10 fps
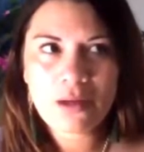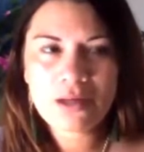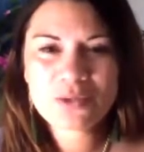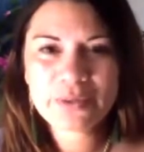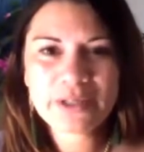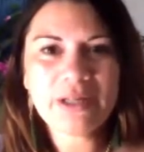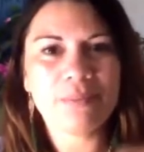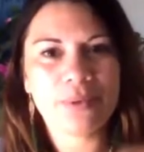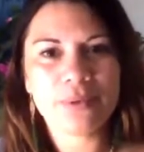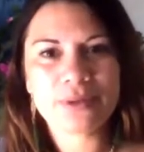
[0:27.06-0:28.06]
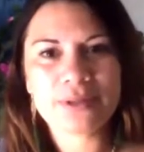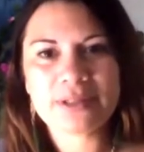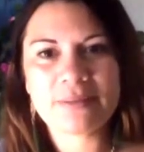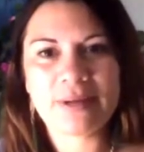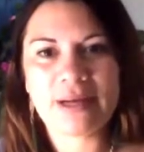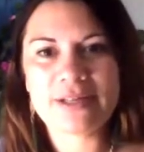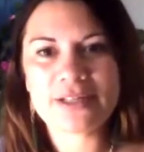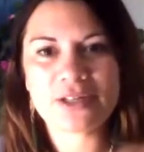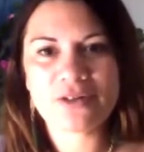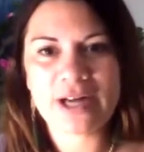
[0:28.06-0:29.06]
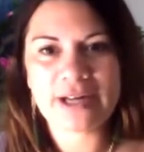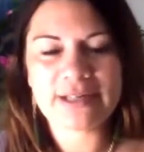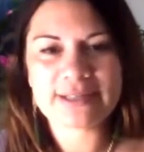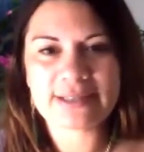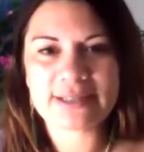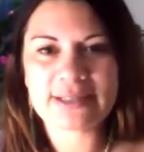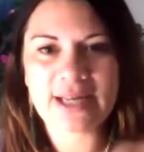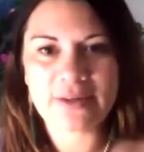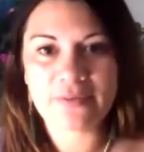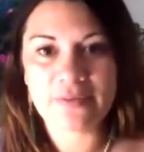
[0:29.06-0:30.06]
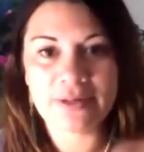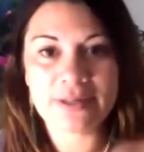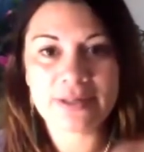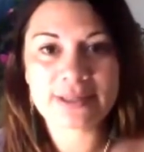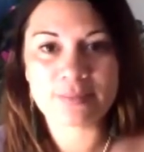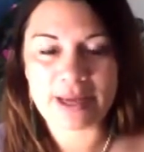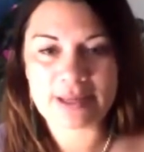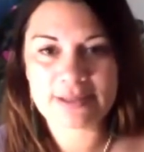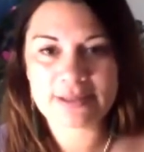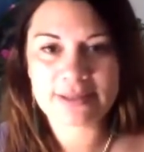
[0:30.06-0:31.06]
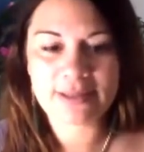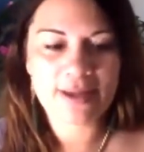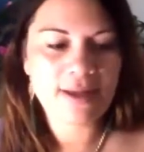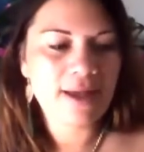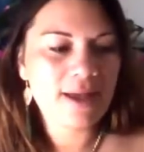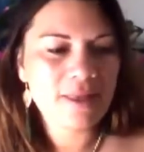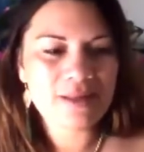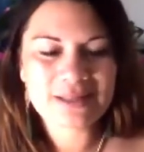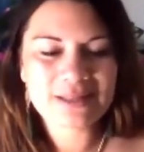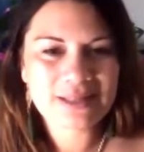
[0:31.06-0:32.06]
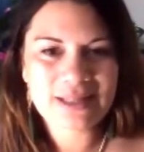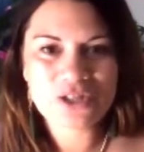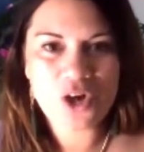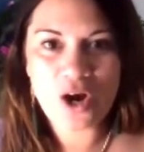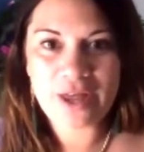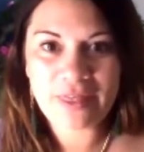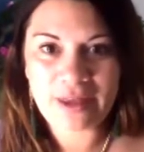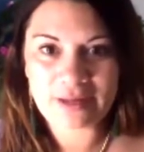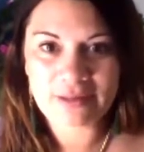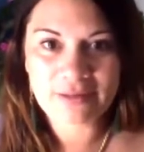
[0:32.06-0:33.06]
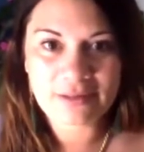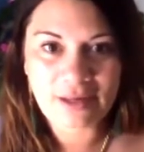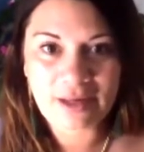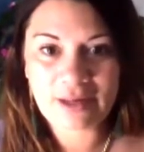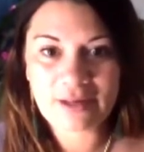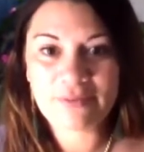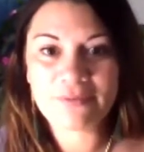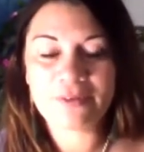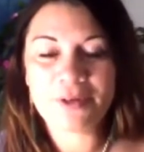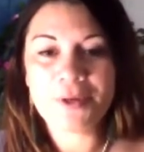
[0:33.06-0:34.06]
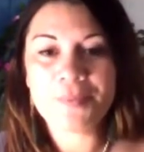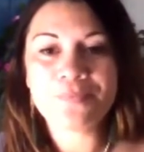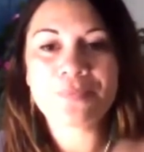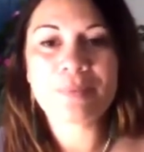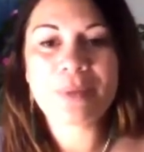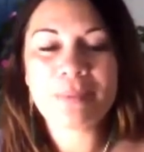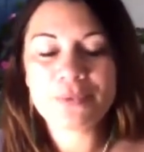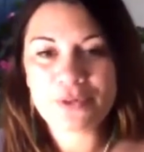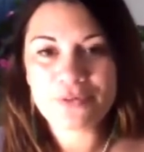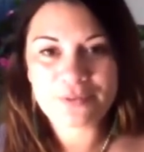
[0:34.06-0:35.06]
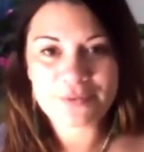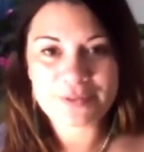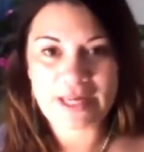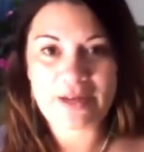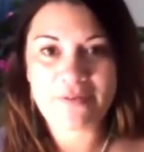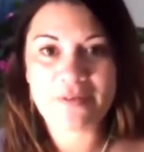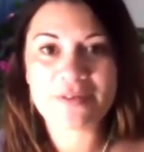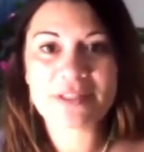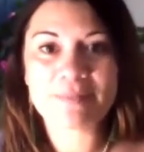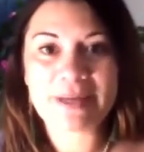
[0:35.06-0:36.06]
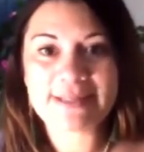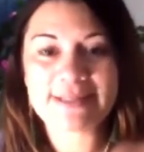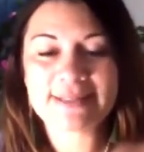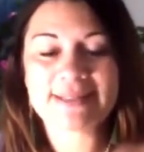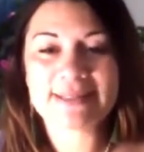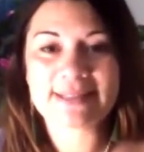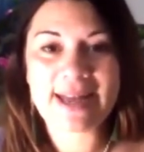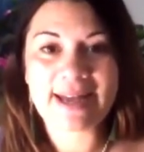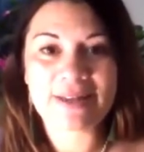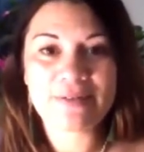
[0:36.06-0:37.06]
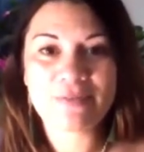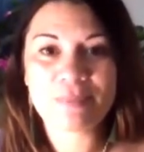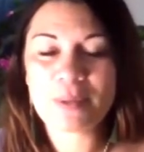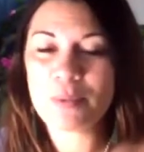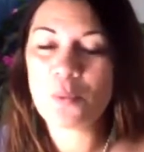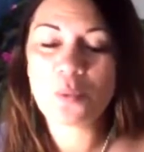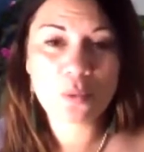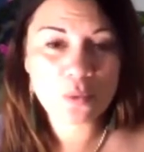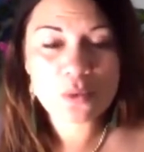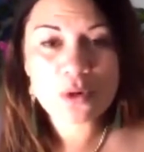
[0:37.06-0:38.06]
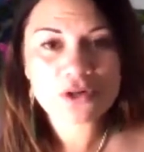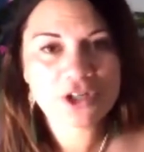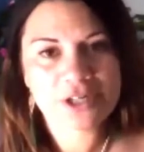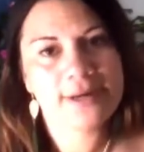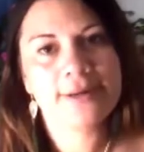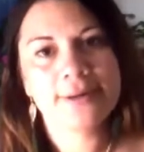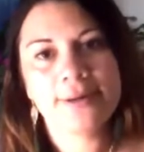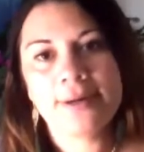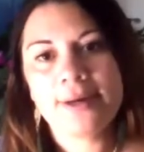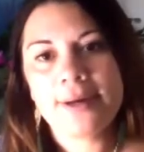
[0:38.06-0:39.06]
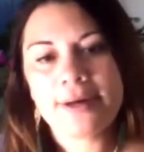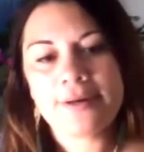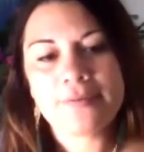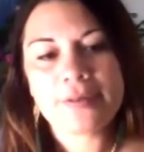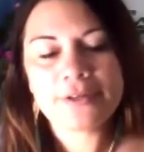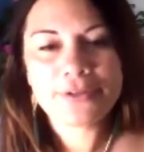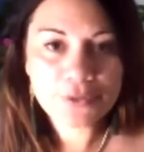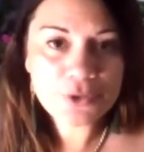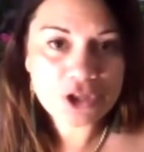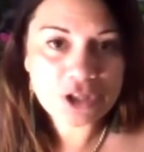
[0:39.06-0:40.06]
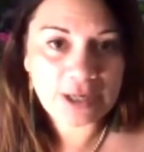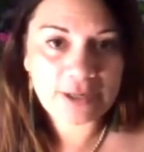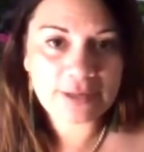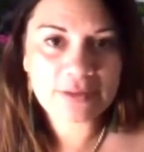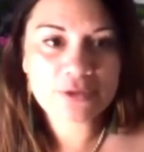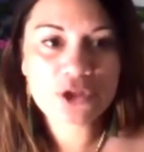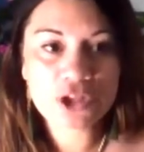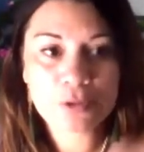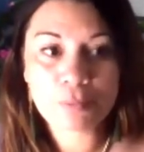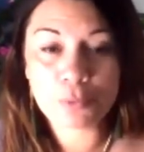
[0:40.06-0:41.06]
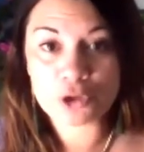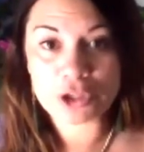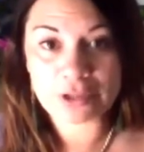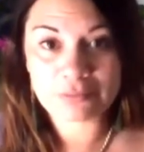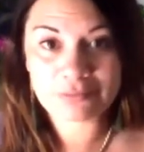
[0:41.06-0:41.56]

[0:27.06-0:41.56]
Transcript: it's really important to me to create a safe space. This is the entire thing. Like, if people don't feel safe, if the space isn't safe, people will not share. And if they do share, they'll share bullshit.